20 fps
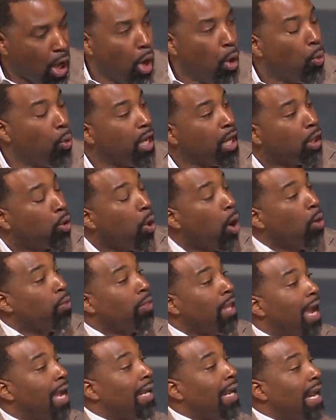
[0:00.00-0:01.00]
We quote
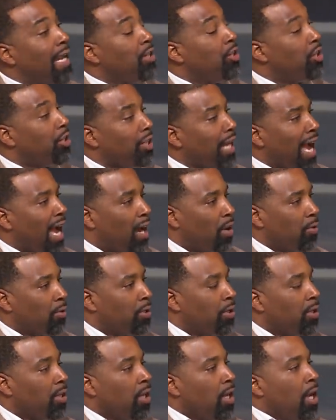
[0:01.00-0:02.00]
that and
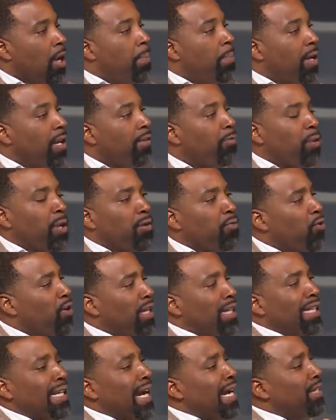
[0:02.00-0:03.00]
shout, but if we
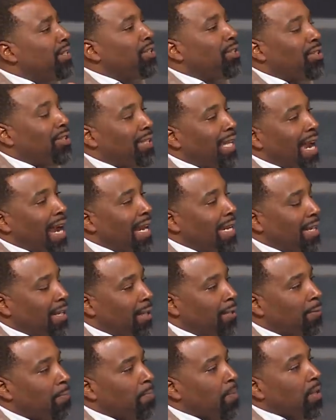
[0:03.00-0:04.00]
really understand it,